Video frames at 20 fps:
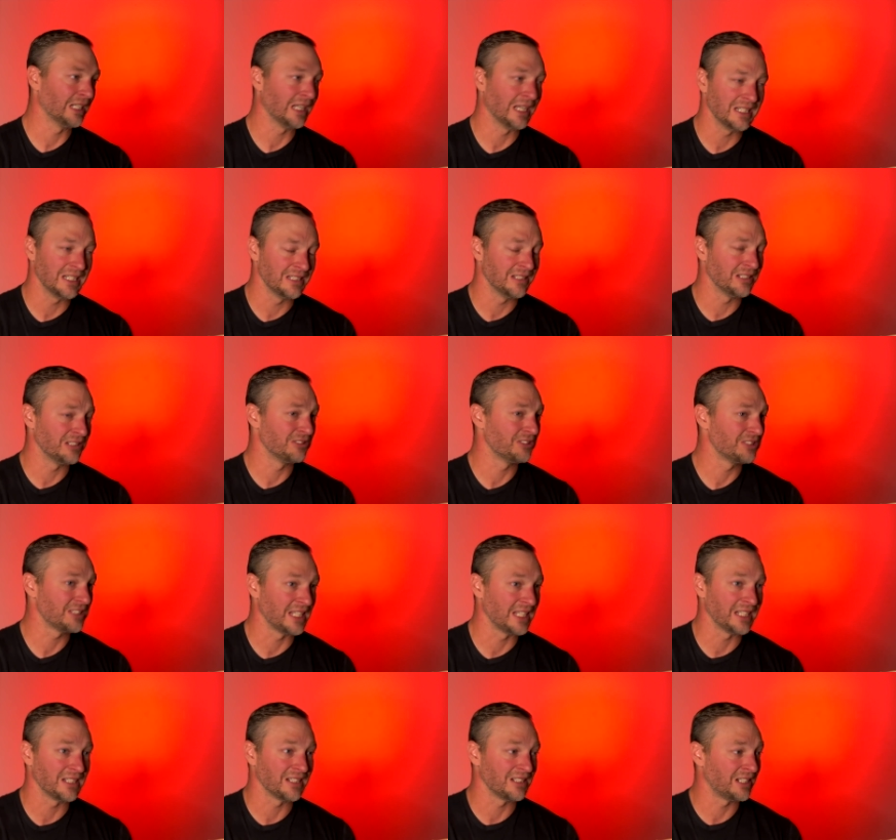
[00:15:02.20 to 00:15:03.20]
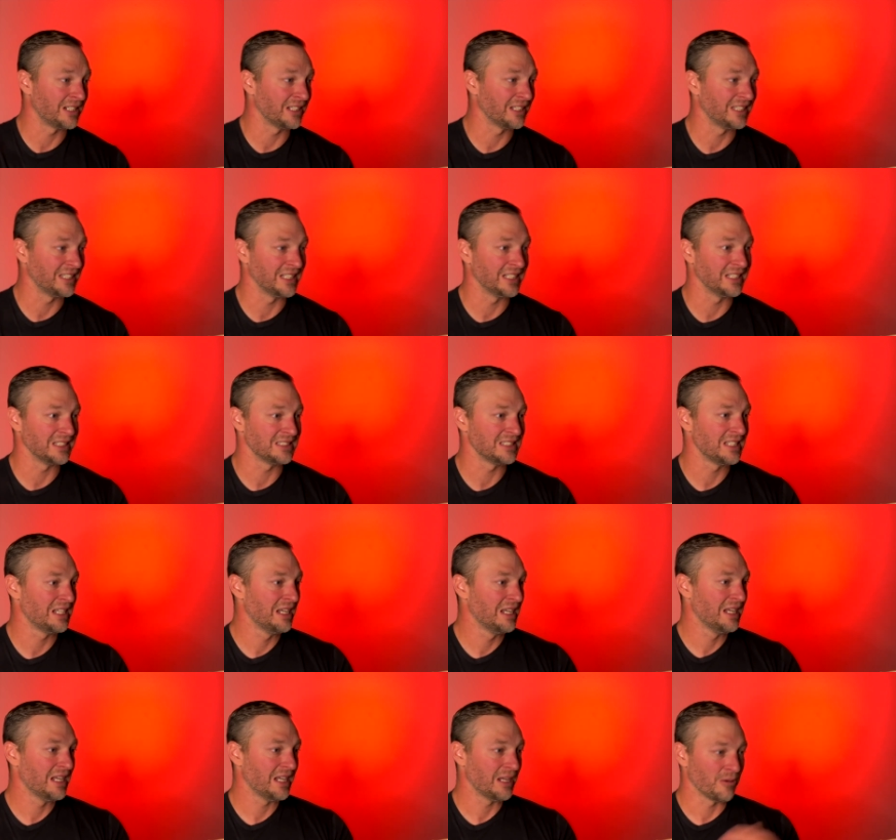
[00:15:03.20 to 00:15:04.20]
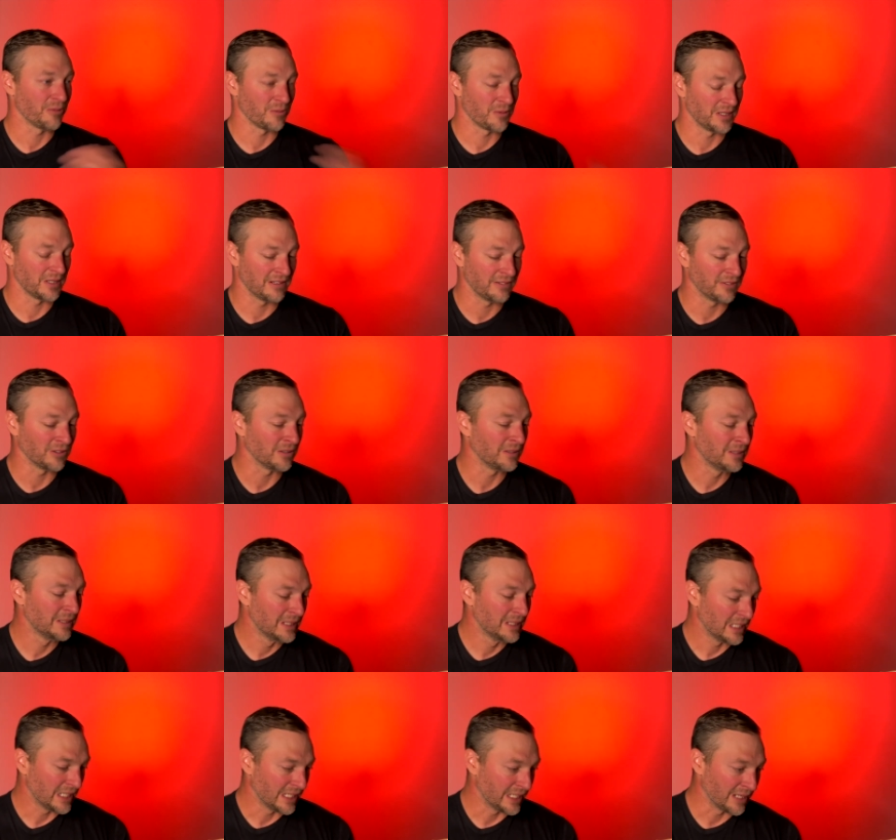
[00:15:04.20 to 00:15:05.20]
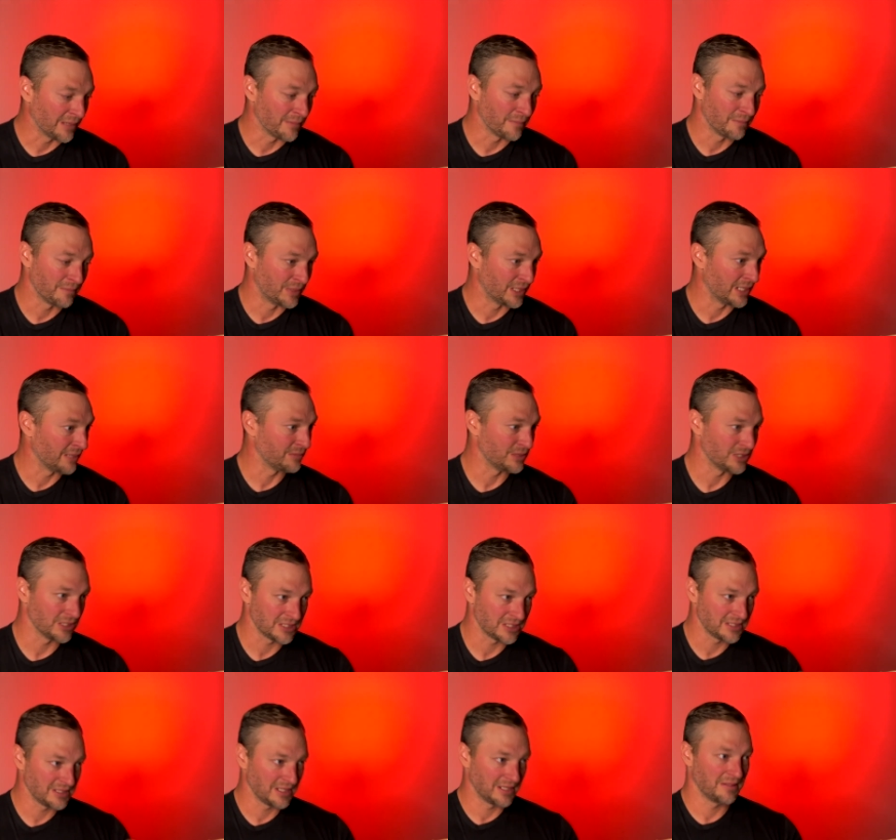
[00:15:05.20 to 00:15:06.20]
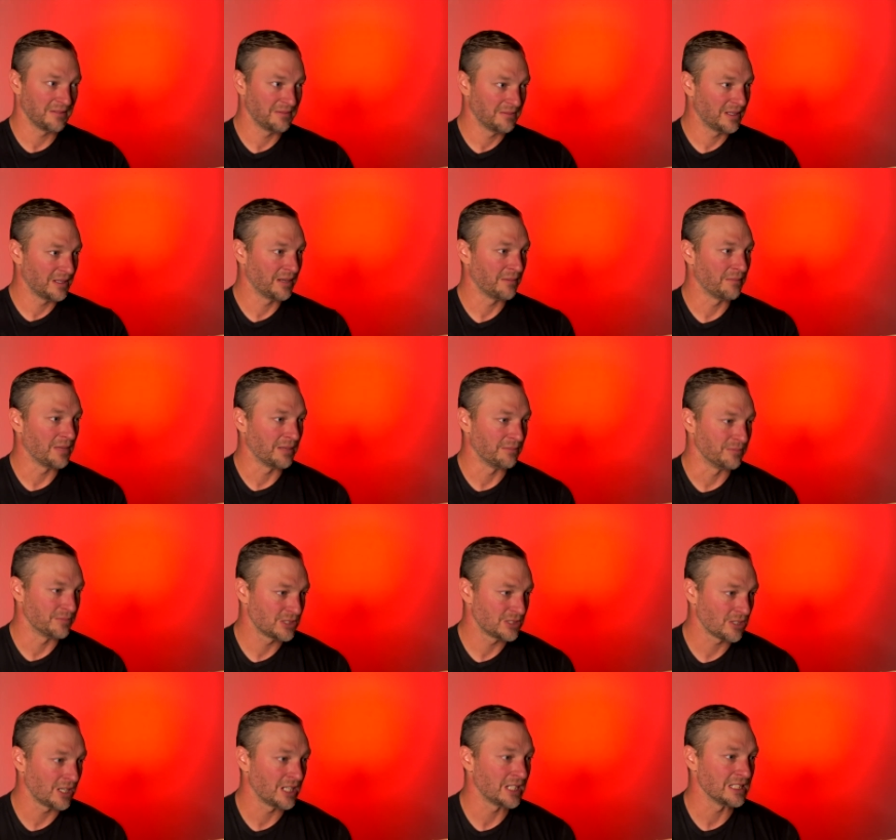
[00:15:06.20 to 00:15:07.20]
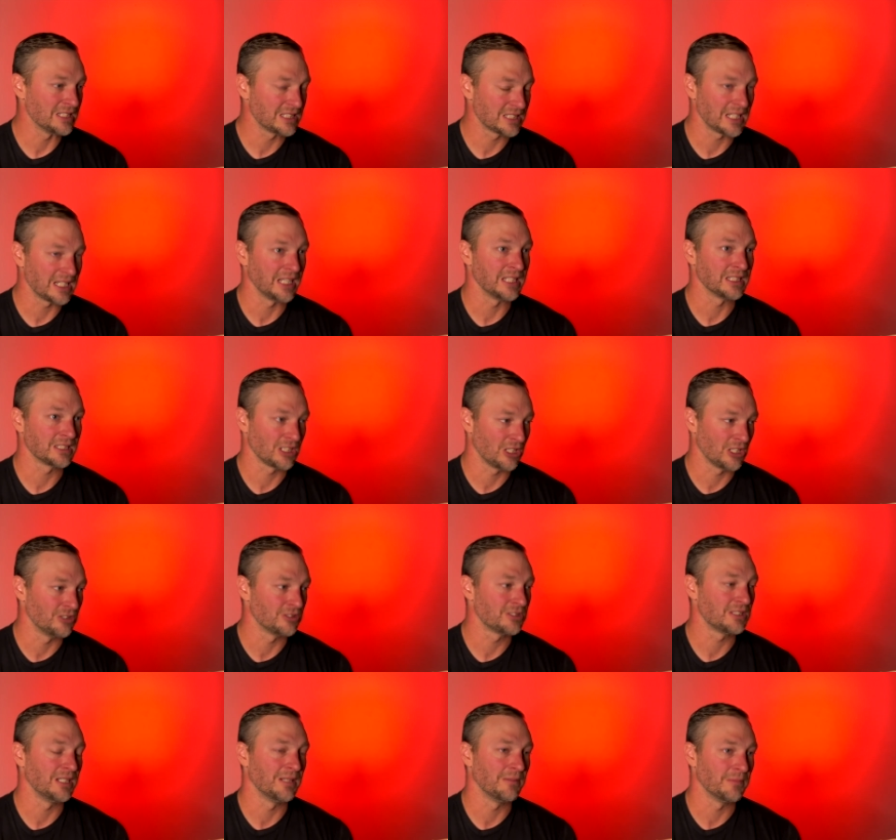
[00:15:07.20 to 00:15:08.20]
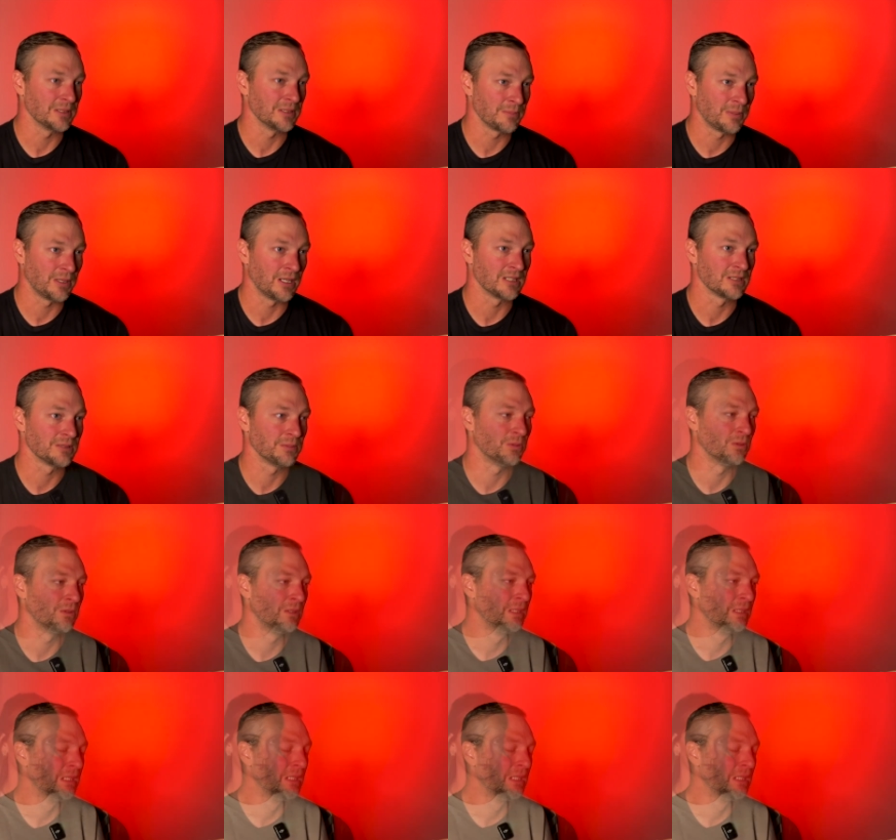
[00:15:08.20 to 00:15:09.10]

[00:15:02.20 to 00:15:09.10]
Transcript: And I didn't understand a lot of things, whatever. But I'm trying to stay as close to Him as possible.